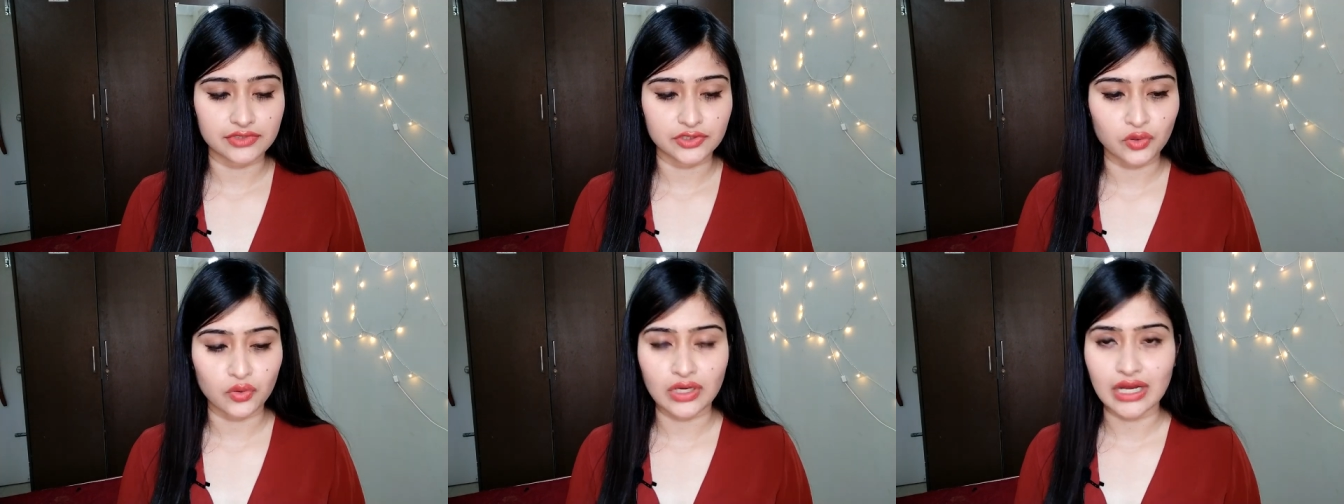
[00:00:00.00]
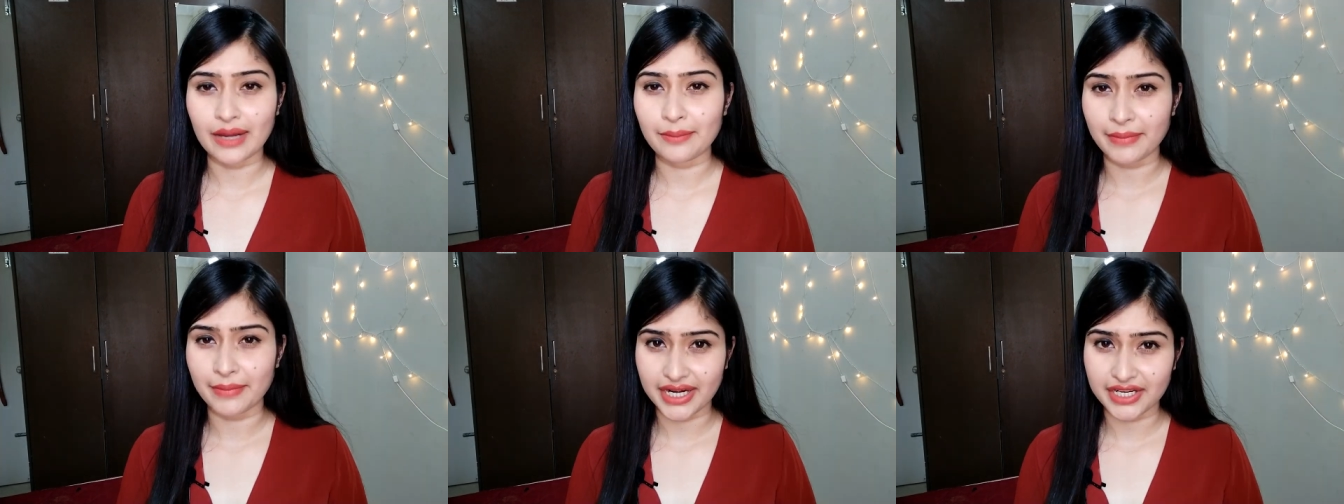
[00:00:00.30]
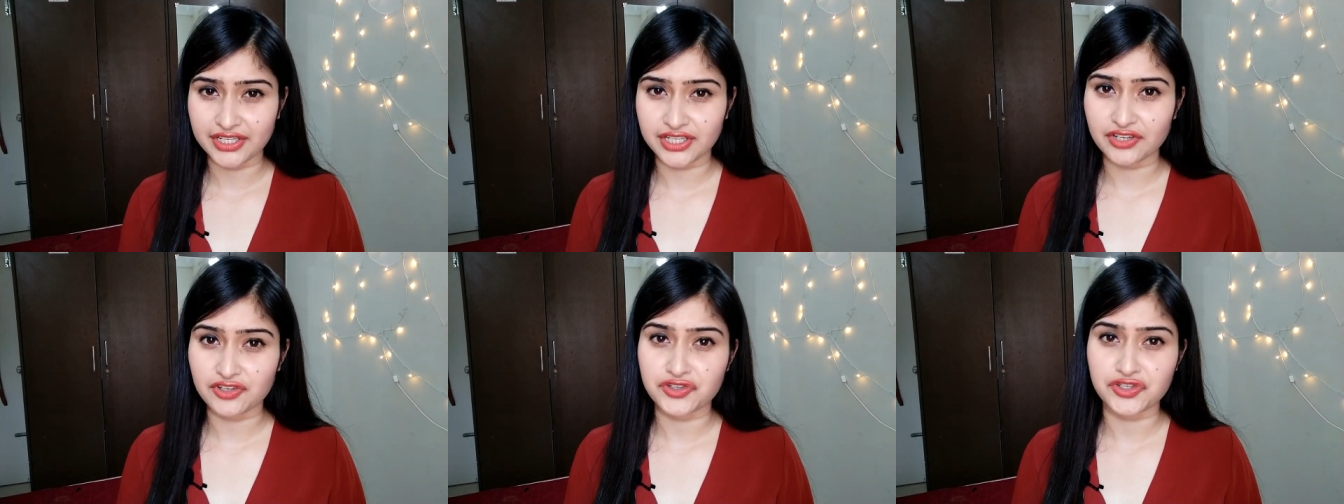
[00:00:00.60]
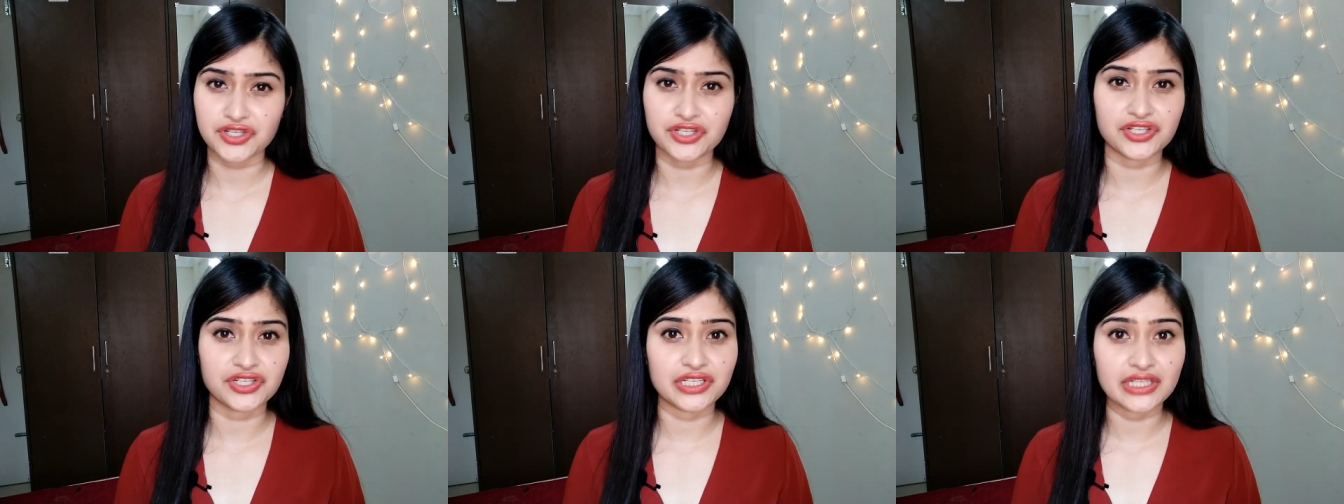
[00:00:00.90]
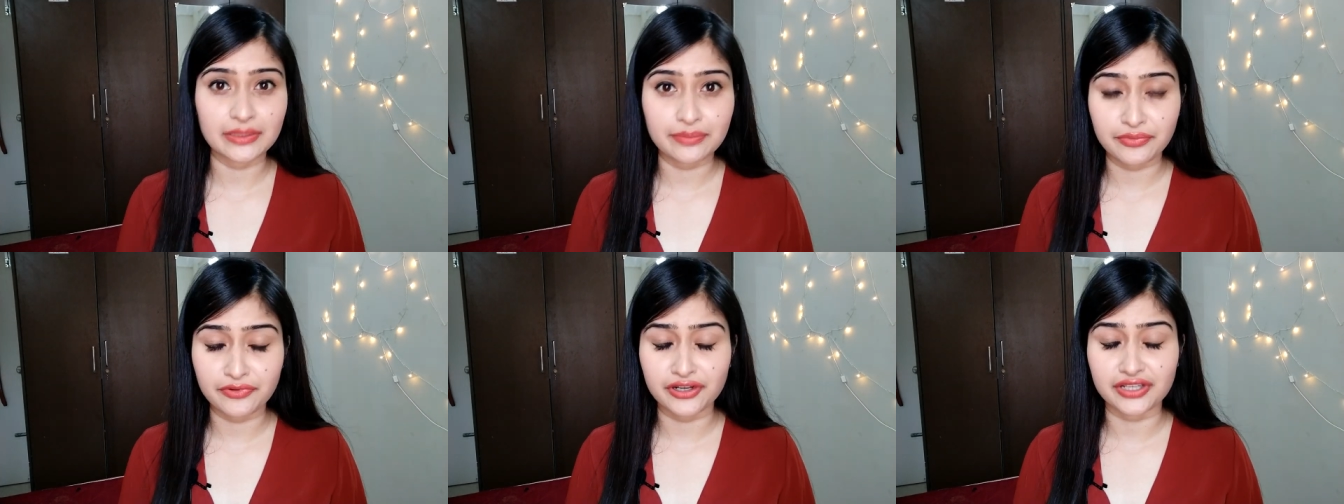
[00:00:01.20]
yoga, meditation,
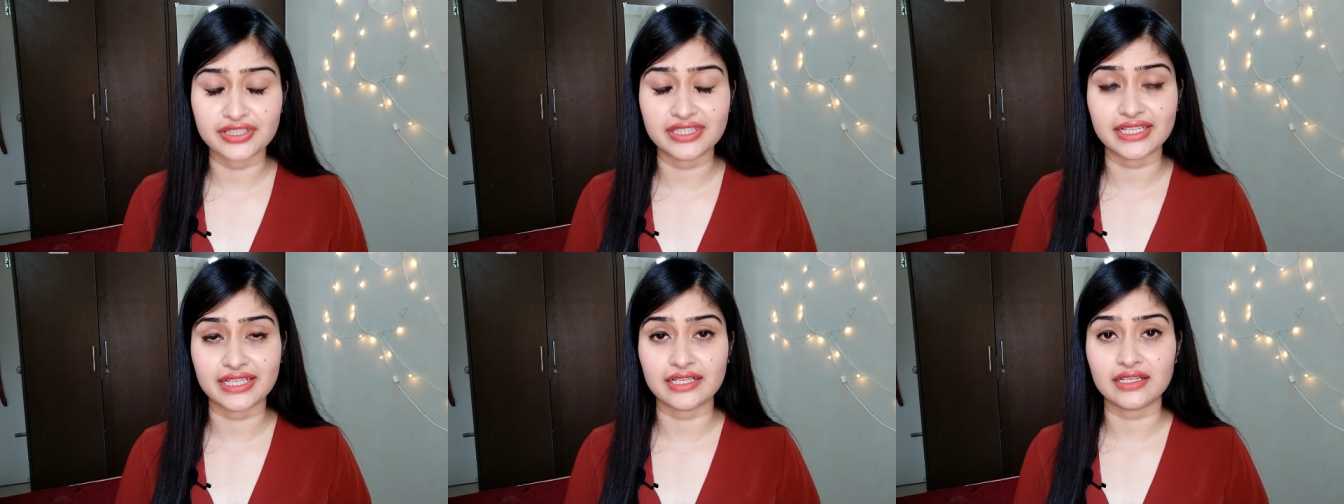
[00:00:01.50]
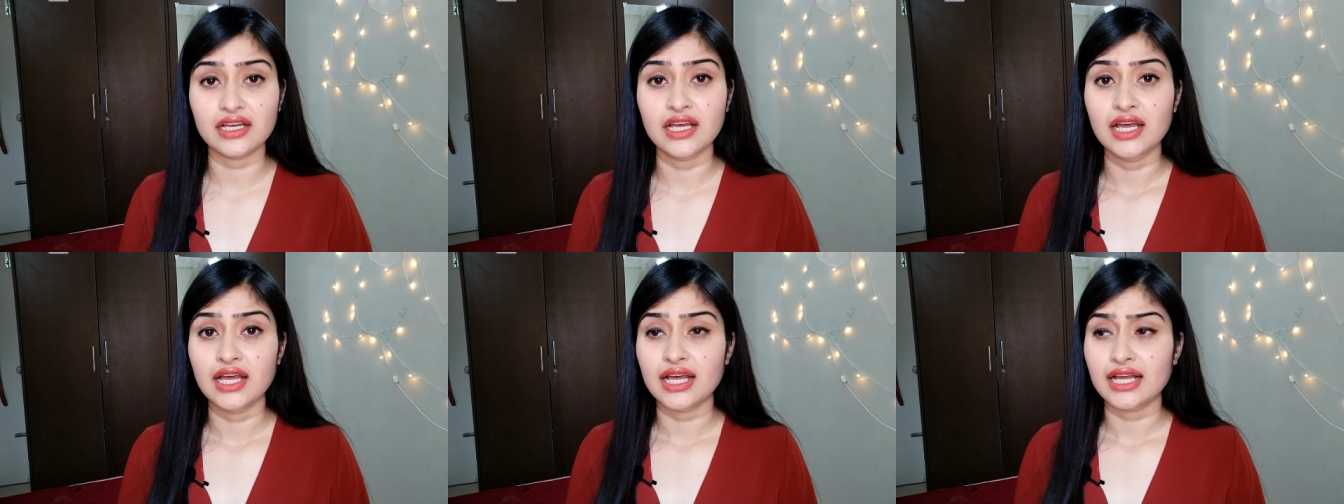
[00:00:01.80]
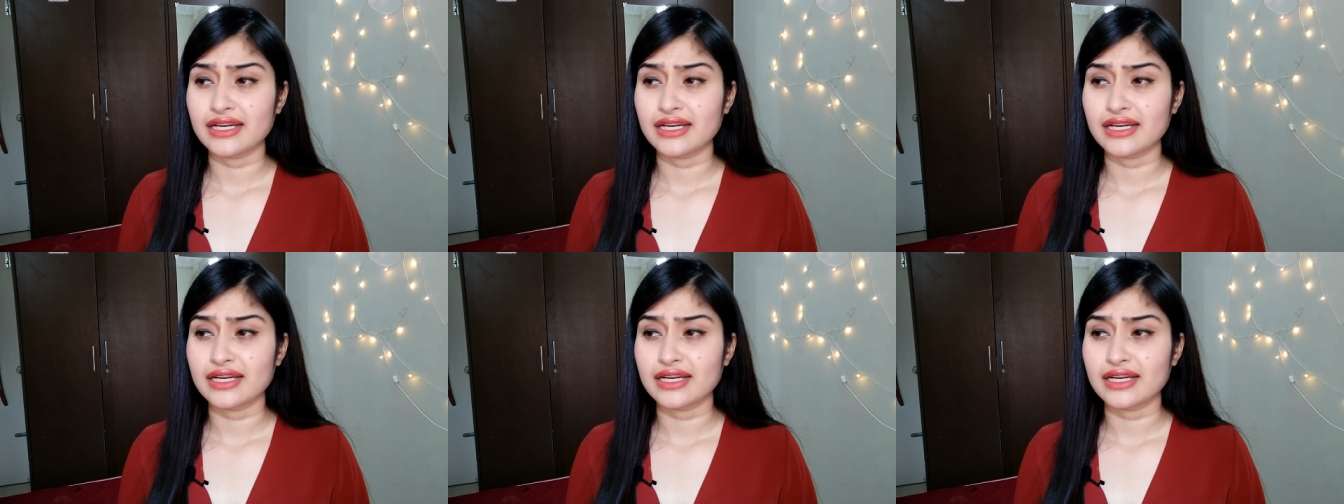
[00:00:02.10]
deep breathing,